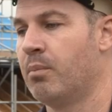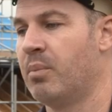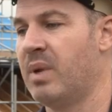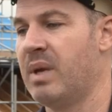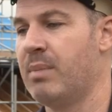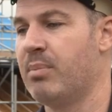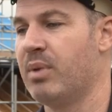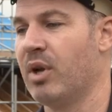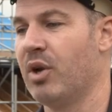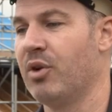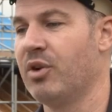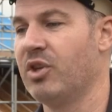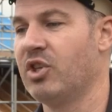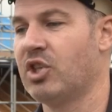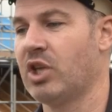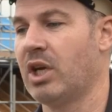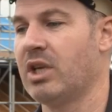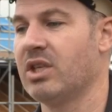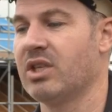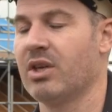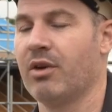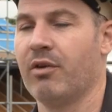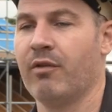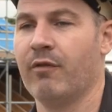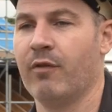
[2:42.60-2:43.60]
People only
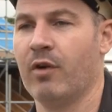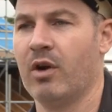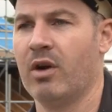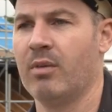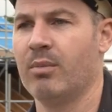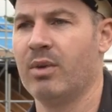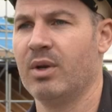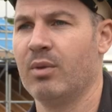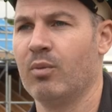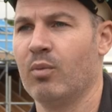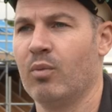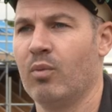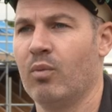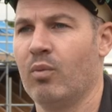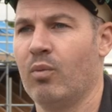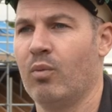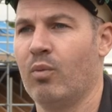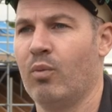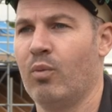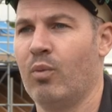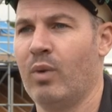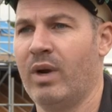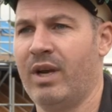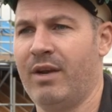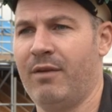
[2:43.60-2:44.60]
change their environment
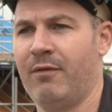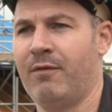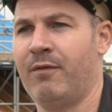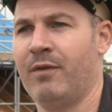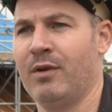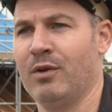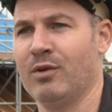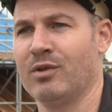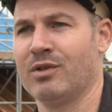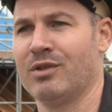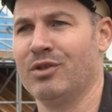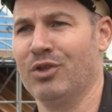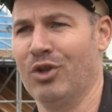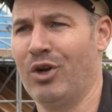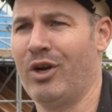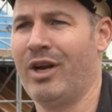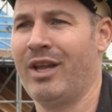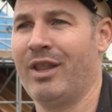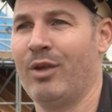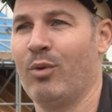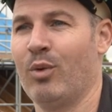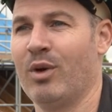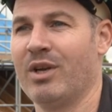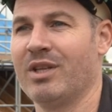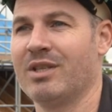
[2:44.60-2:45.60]
when it feels not how
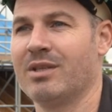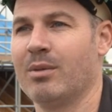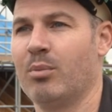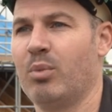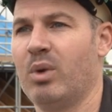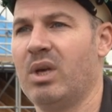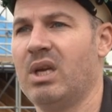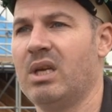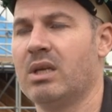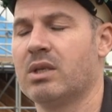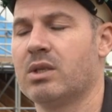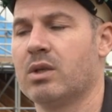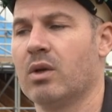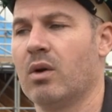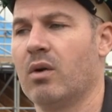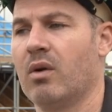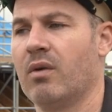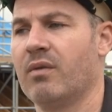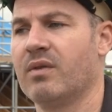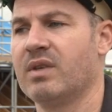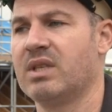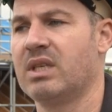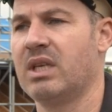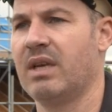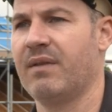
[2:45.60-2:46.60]
they want it to be. So
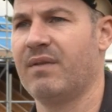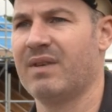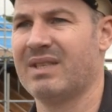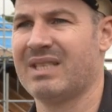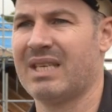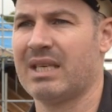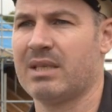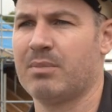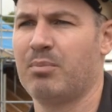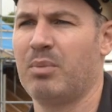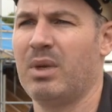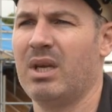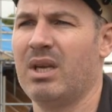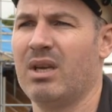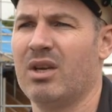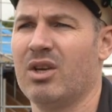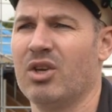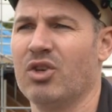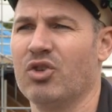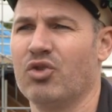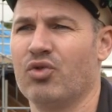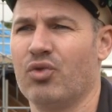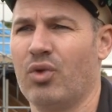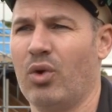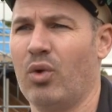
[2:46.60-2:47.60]
obviously if that's being
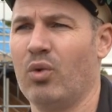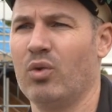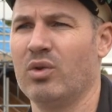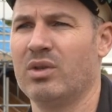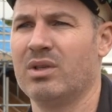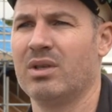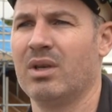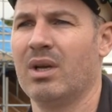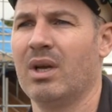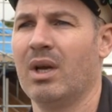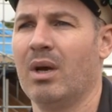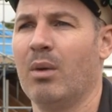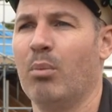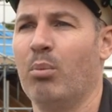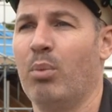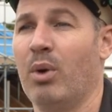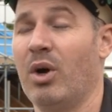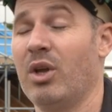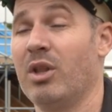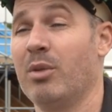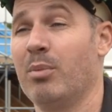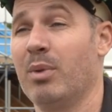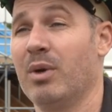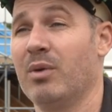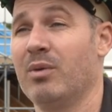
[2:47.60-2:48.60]
controlled
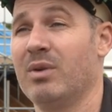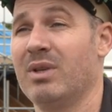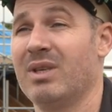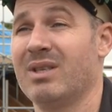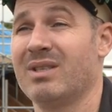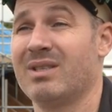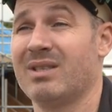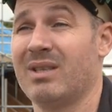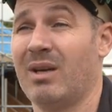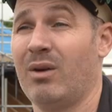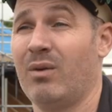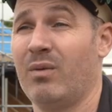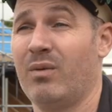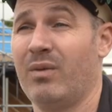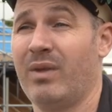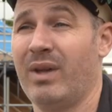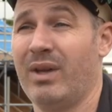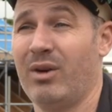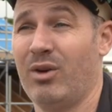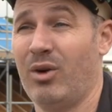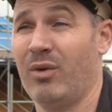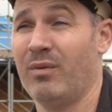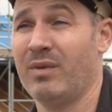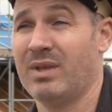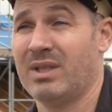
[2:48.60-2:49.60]
by the building itself,
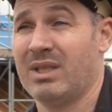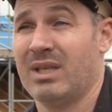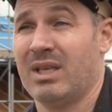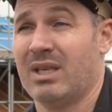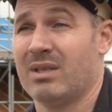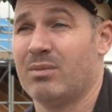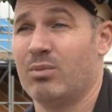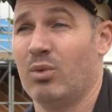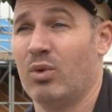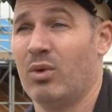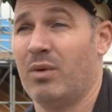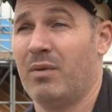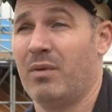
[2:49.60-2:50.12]
then obviously that's more